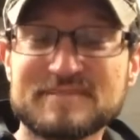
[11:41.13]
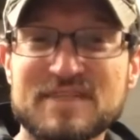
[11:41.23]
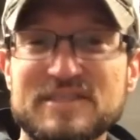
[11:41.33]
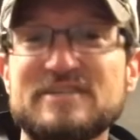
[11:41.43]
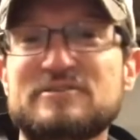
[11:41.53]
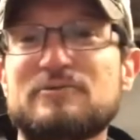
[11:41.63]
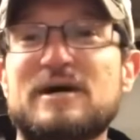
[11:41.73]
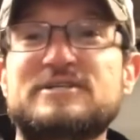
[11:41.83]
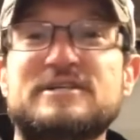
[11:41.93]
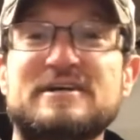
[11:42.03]
thanks for
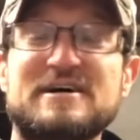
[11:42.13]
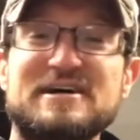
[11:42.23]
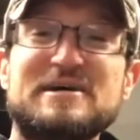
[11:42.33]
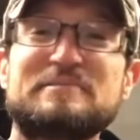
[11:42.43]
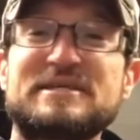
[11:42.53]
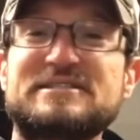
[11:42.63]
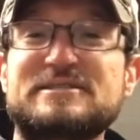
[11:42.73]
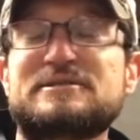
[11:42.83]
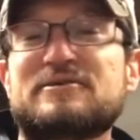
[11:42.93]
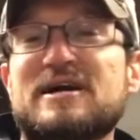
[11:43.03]
watching. Please
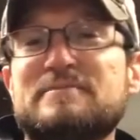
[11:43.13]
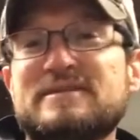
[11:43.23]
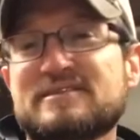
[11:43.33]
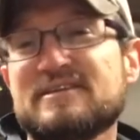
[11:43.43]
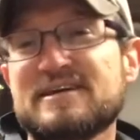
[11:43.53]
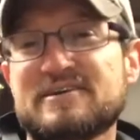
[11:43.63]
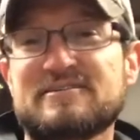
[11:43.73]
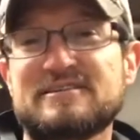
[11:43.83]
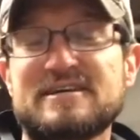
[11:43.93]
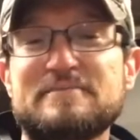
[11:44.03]
subscribe, hit the like or
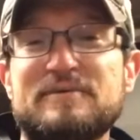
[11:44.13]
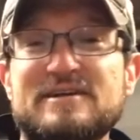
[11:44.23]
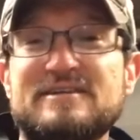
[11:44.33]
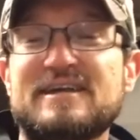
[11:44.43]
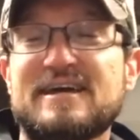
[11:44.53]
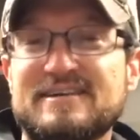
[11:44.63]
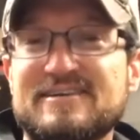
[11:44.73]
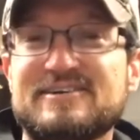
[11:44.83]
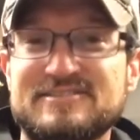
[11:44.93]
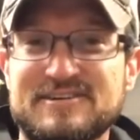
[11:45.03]
unlike button, and
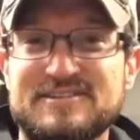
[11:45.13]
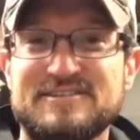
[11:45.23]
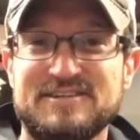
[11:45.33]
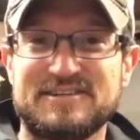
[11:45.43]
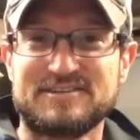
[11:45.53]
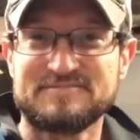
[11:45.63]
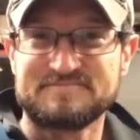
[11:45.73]
I'll talk to you later.